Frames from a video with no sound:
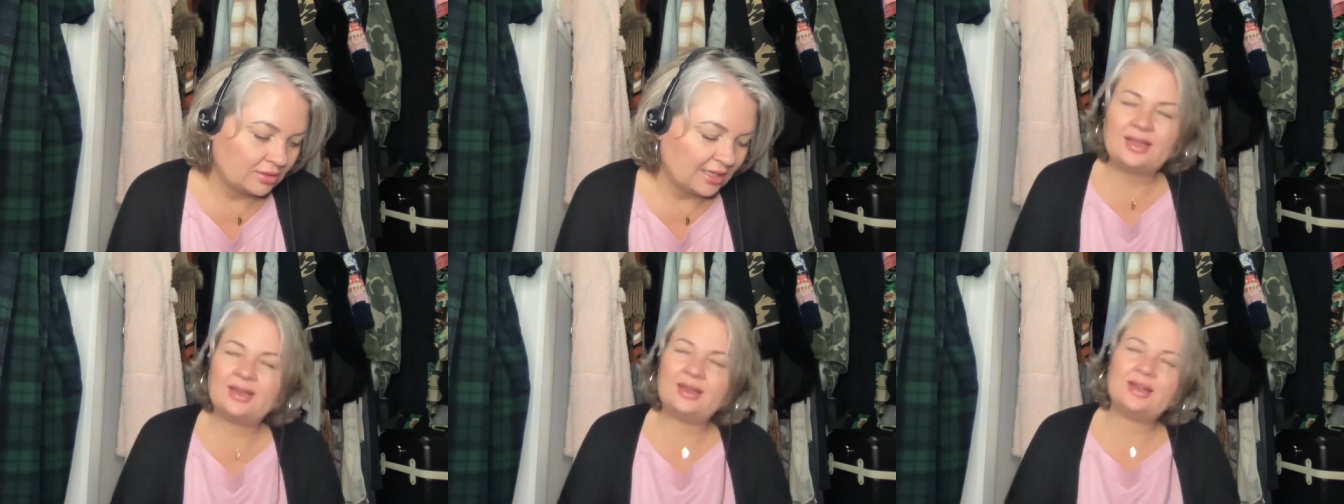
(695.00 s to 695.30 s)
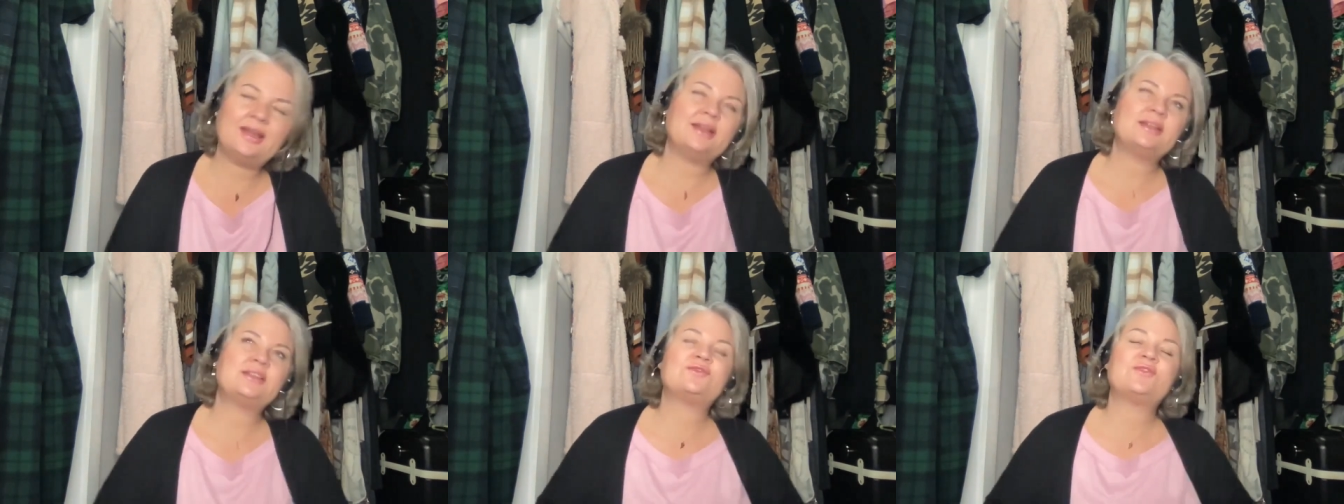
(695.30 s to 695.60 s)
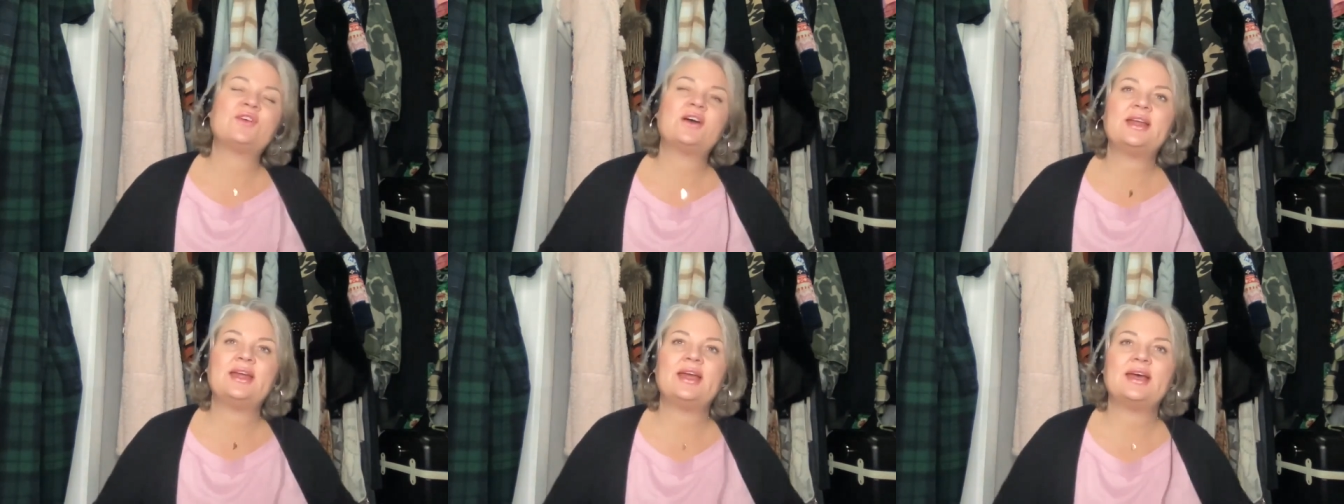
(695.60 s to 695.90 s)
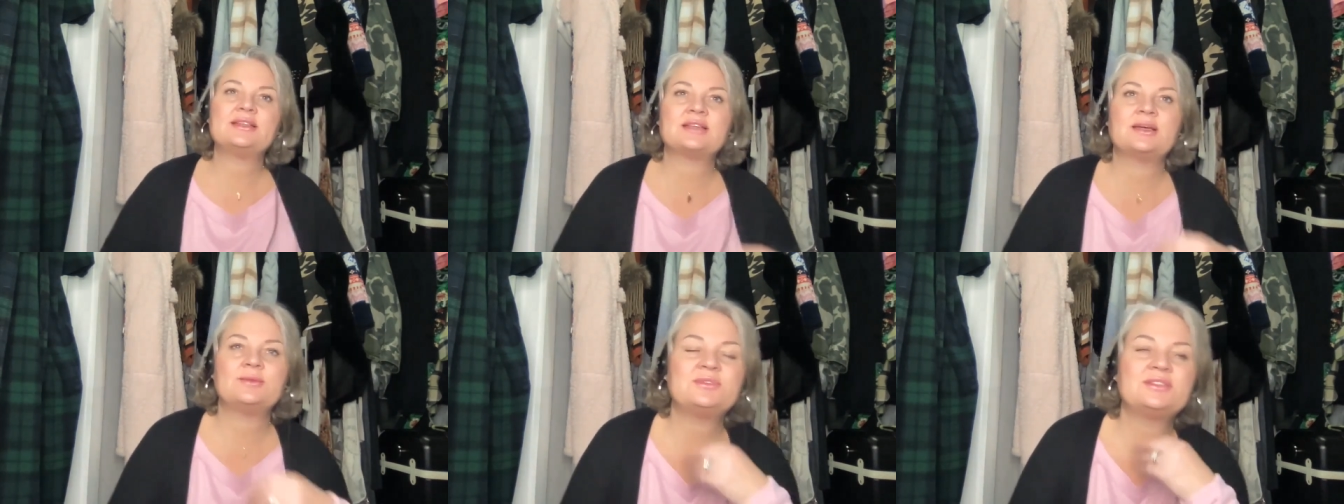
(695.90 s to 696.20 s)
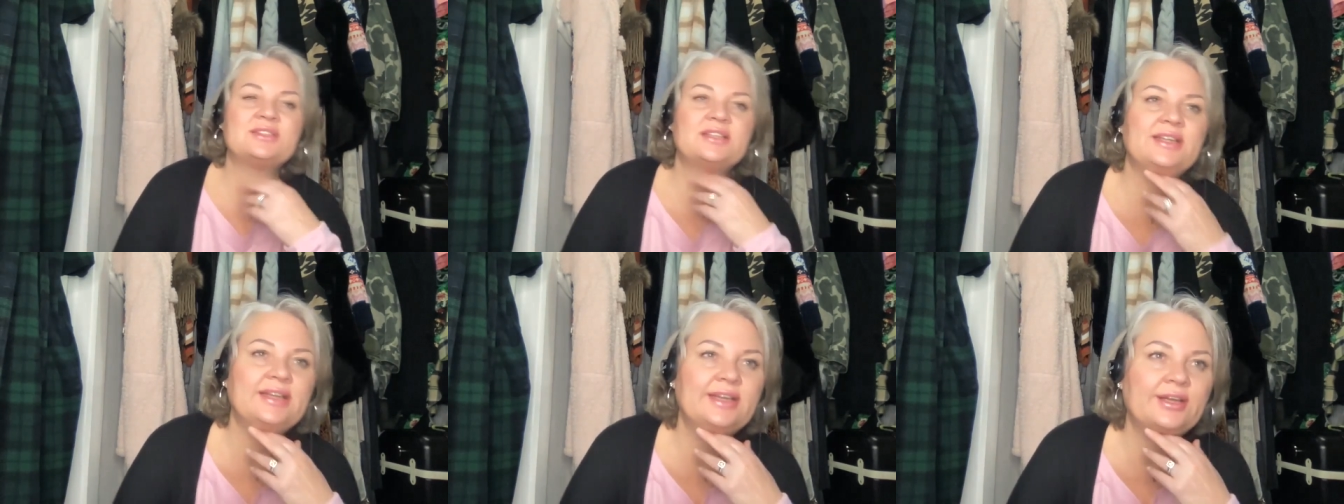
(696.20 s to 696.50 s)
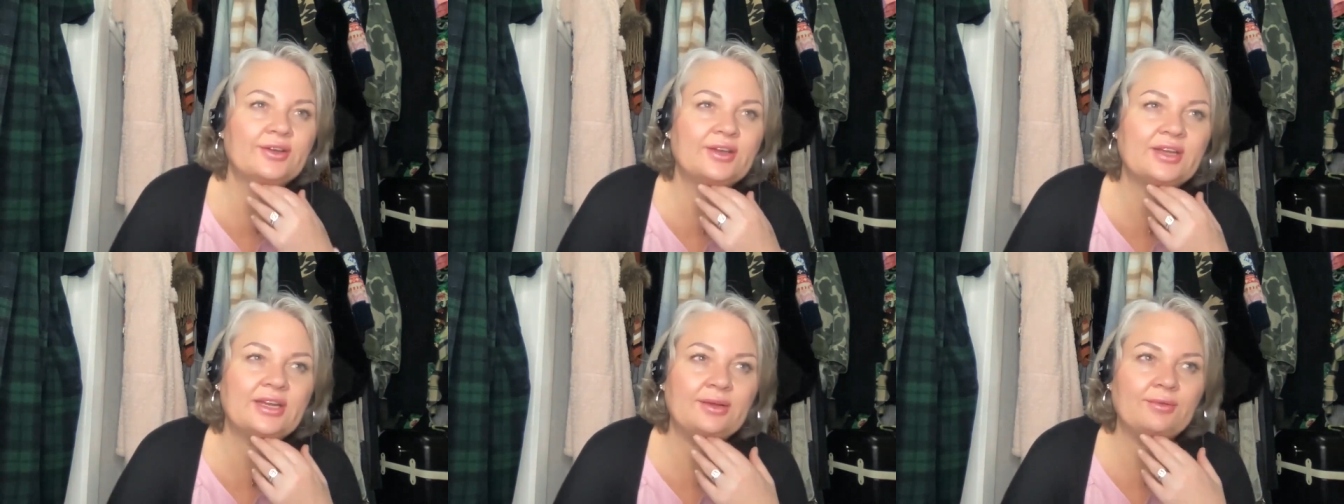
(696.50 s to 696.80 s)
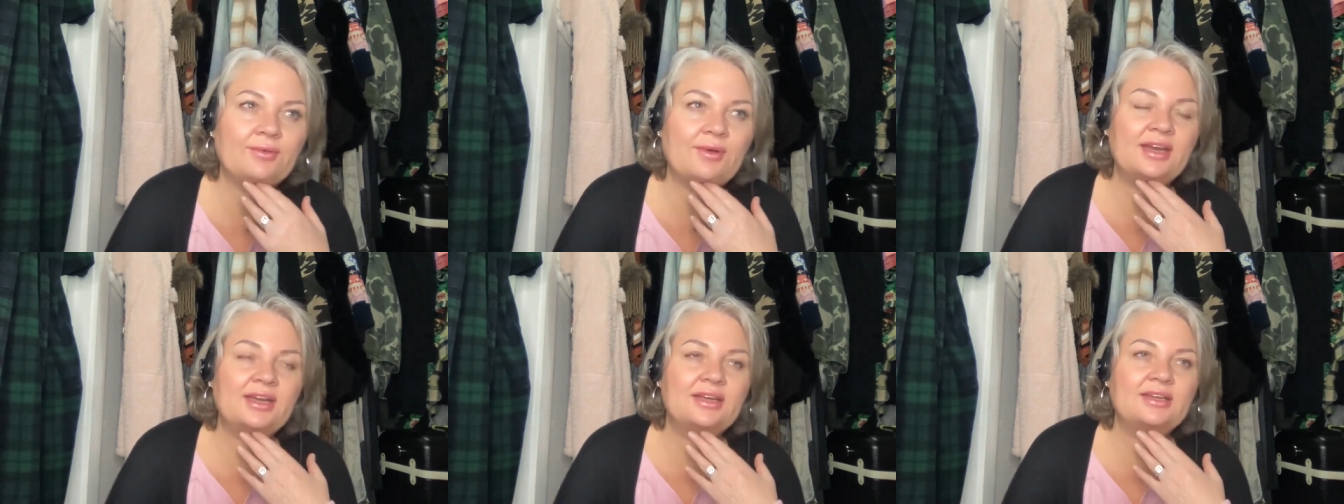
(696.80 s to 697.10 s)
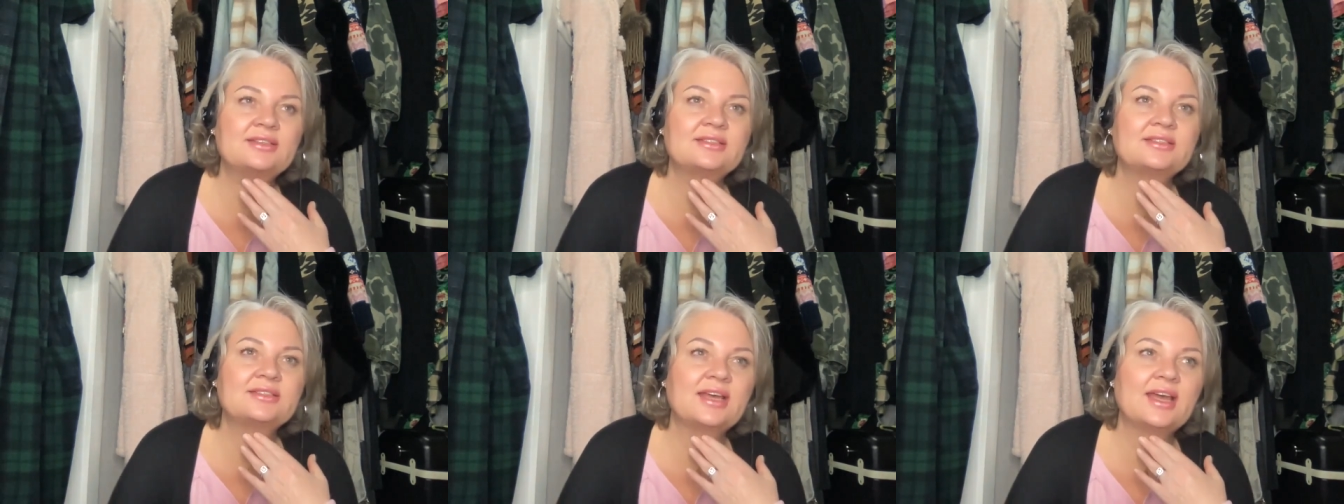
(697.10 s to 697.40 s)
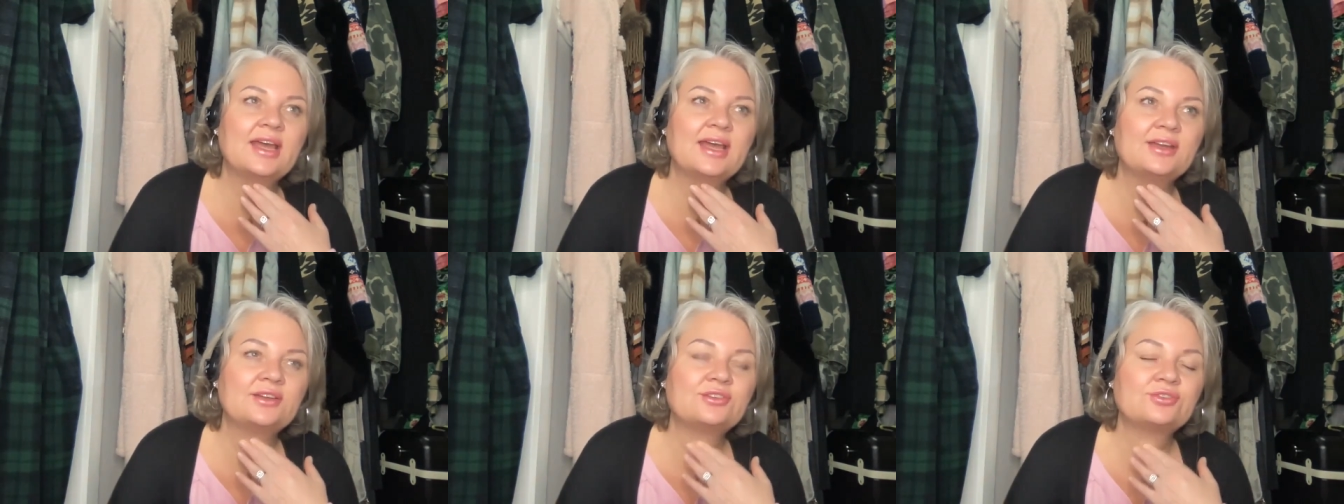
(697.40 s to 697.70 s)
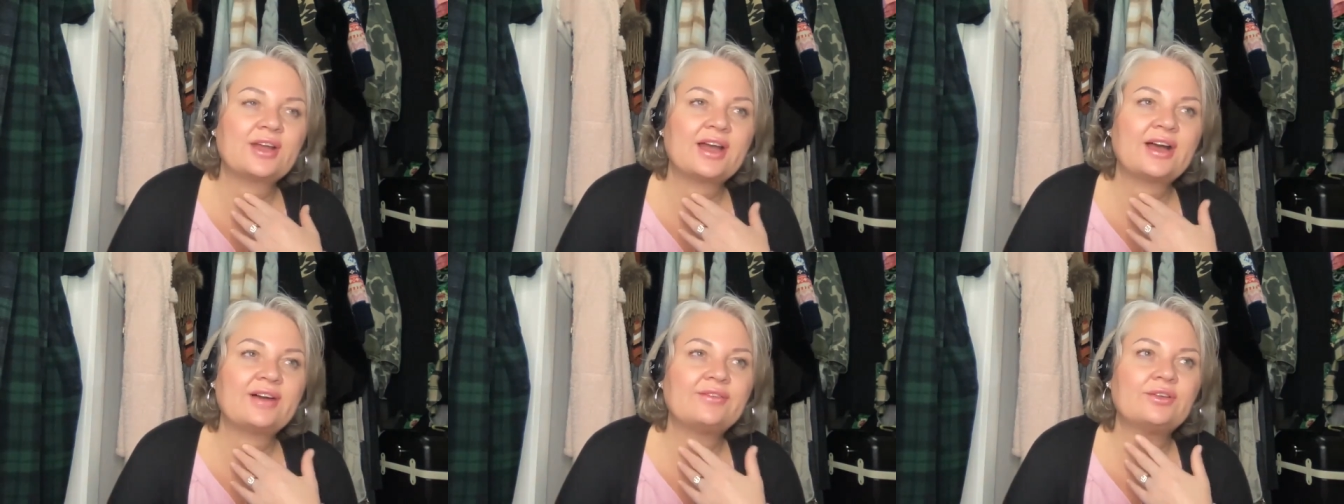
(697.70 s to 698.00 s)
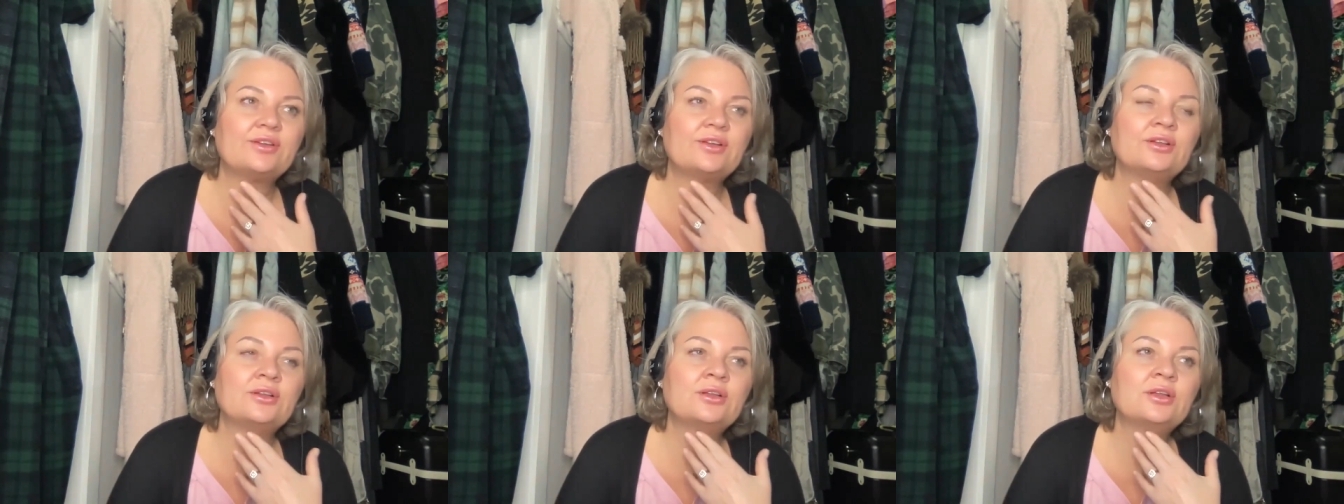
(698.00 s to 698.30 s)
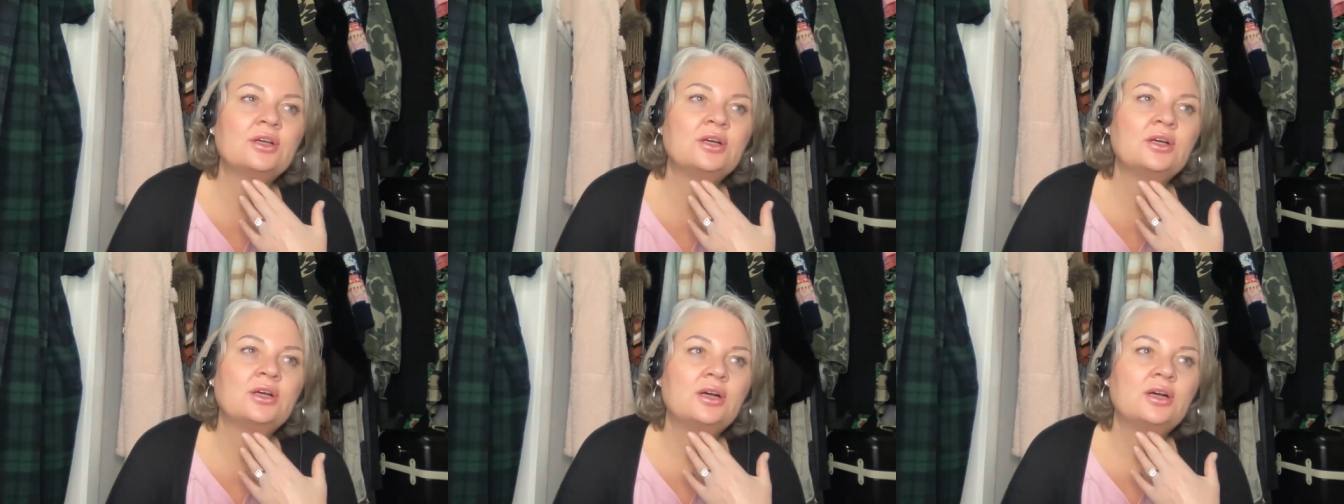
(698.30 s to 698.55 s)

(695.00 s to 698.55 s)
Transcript: and it's funny as I'm sitting here getting ready to say travel